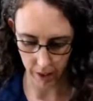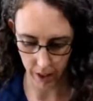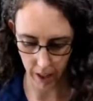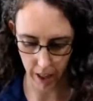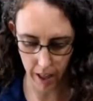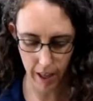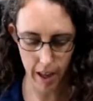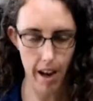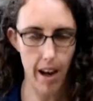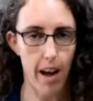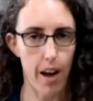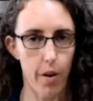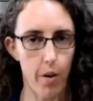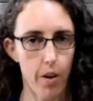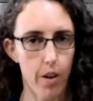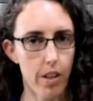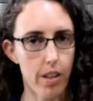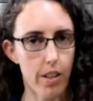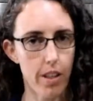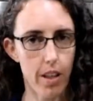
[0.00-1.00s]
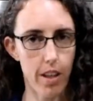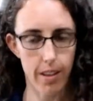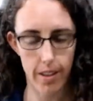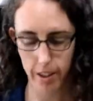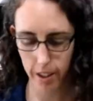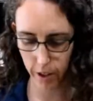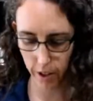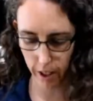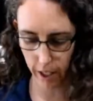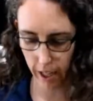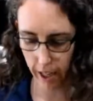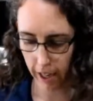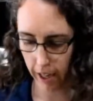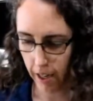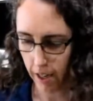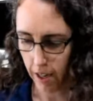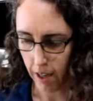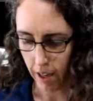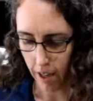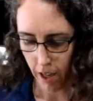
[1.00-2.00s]
and I want to talk to you
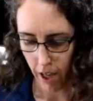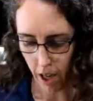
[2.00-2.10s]
today